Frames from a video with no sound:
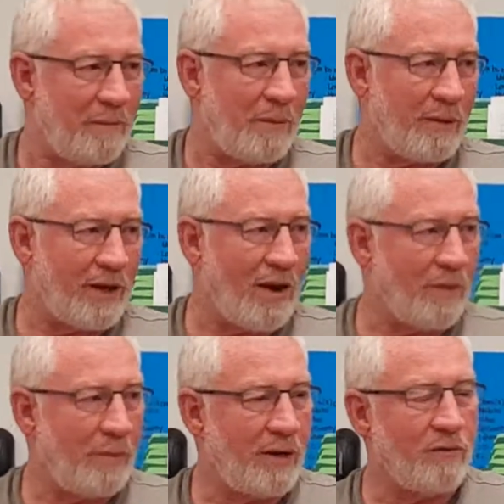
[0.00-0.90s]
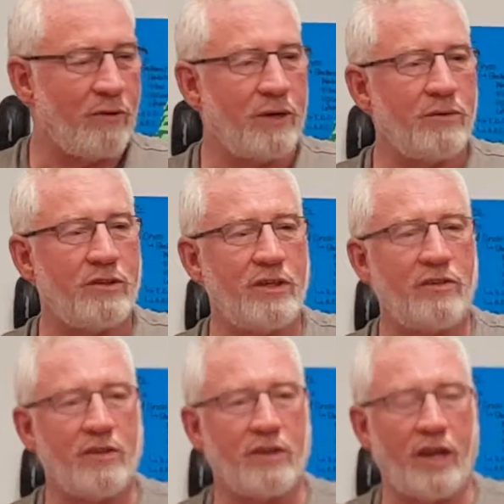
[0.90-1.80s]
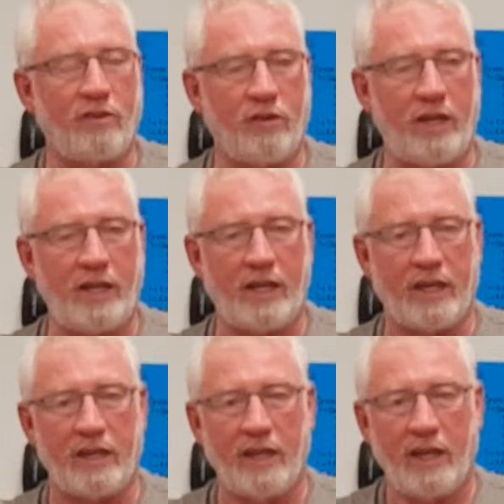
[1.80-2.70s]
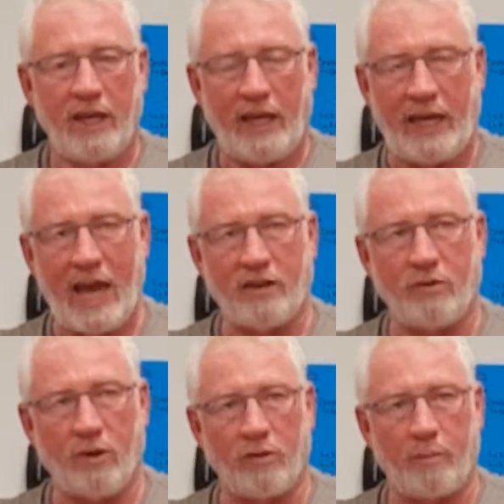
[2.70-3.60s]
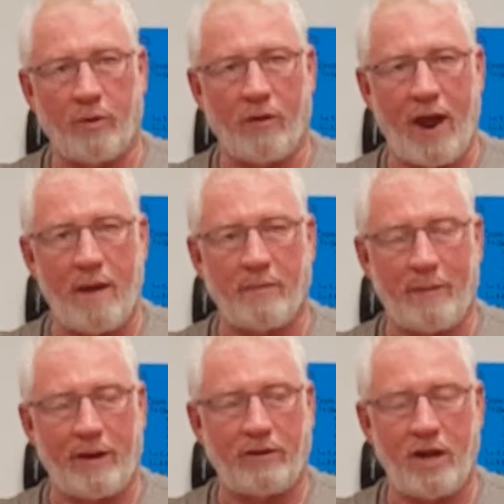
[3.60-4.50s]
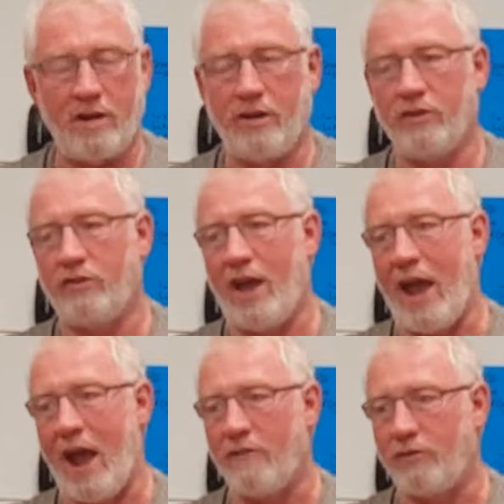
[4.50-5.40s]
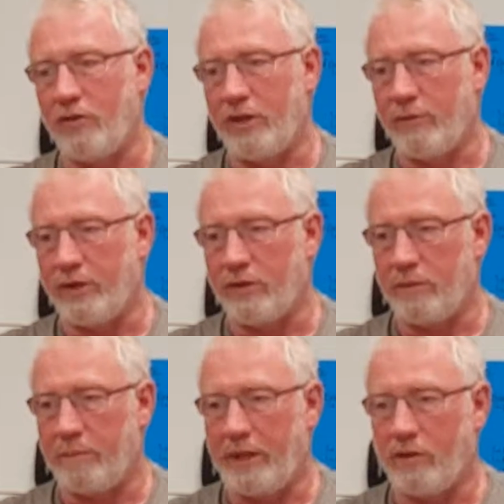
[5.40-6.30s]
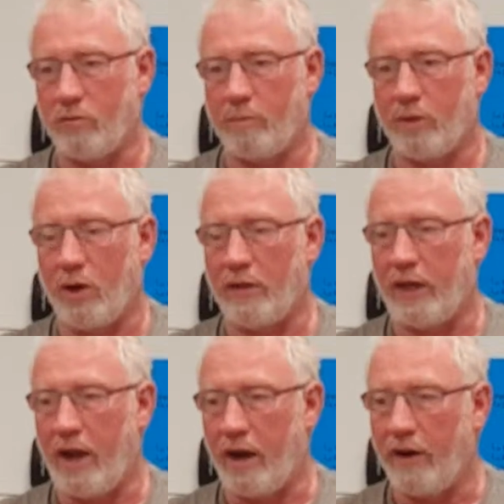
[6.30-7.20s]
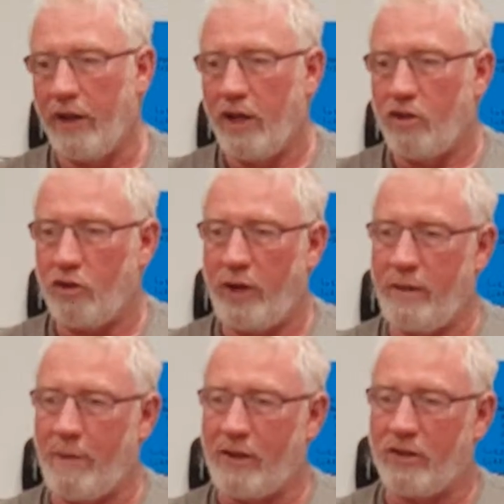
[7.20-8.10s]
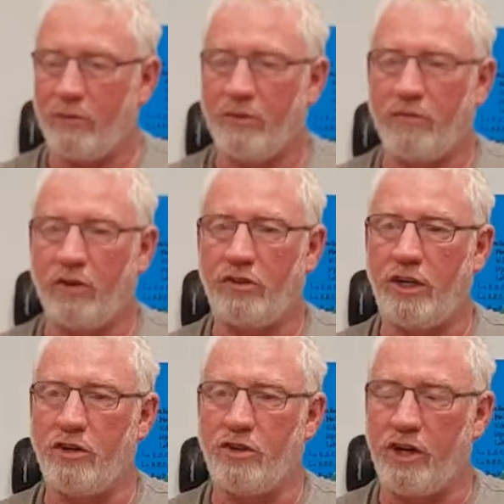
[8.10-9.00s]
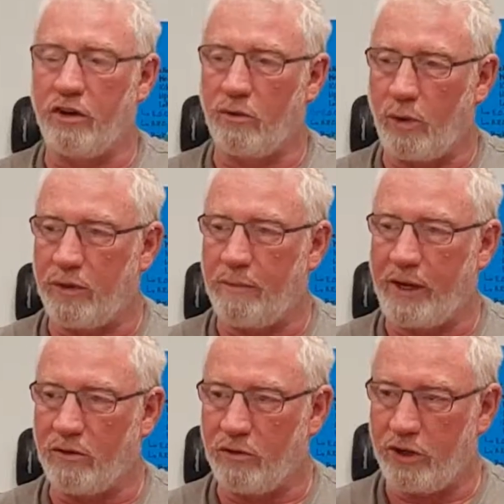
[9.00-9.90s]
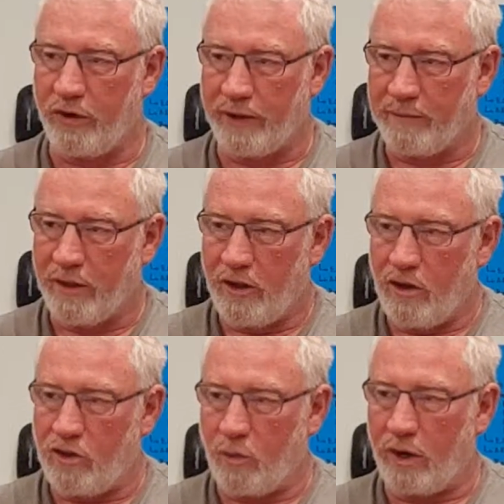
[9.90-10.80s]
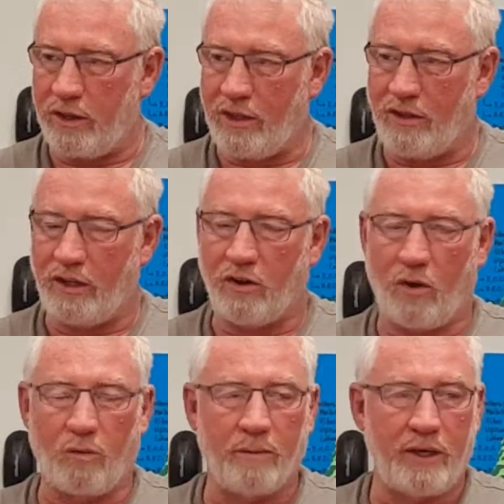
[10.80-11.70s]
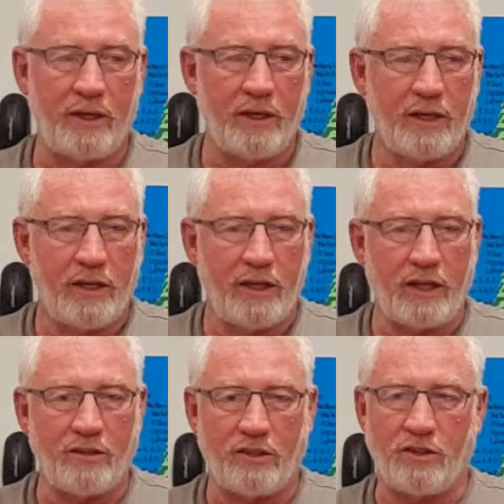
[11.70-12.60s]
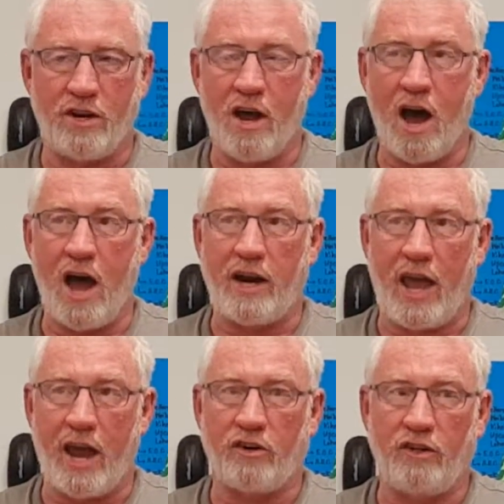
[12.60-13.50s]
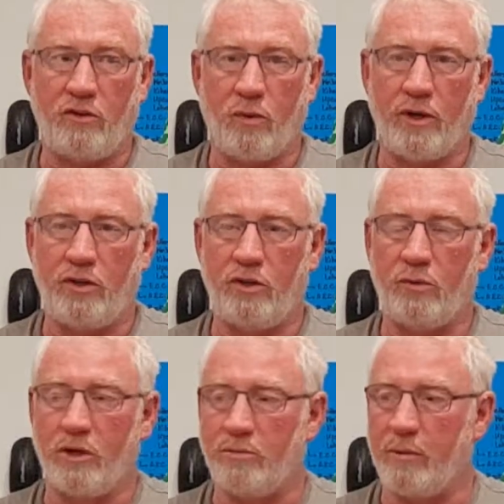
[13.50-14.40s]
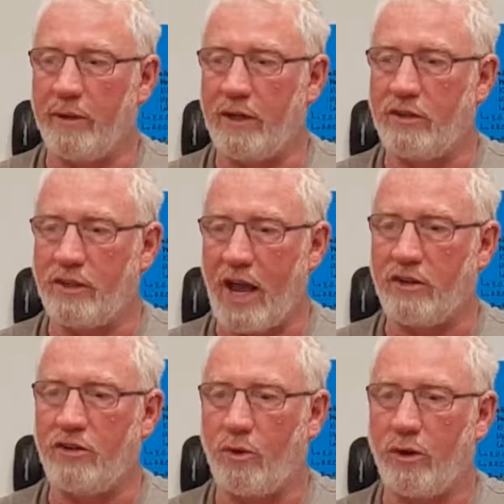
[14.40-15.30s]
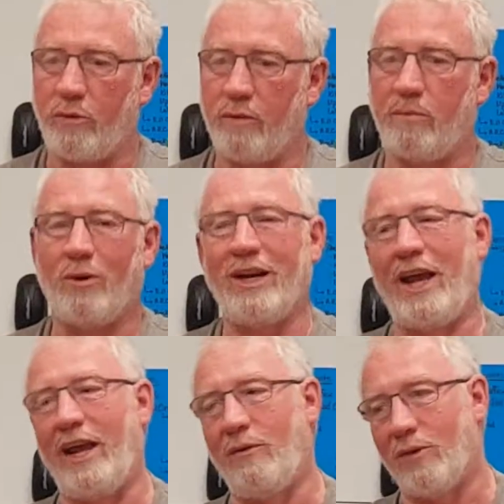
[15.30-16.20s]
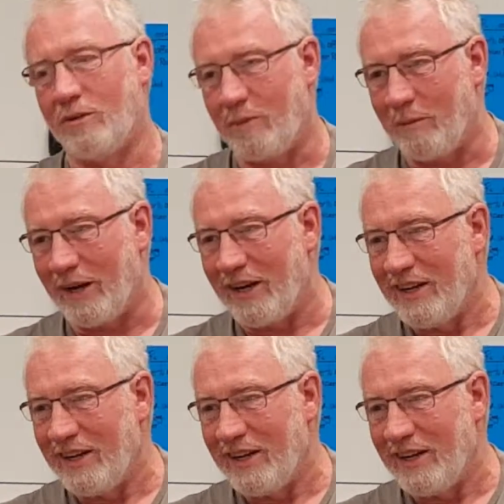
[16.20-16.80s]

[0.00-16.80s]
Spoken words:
People get on the beacon frequencies. Okay, so he actually the program about 10 years after the original beacons were put on the air. So he basically reverse engineered what the beacons were doing. So one of the things he told me is it's not actually 22 words per minute, it's actually 21.8 words per minute.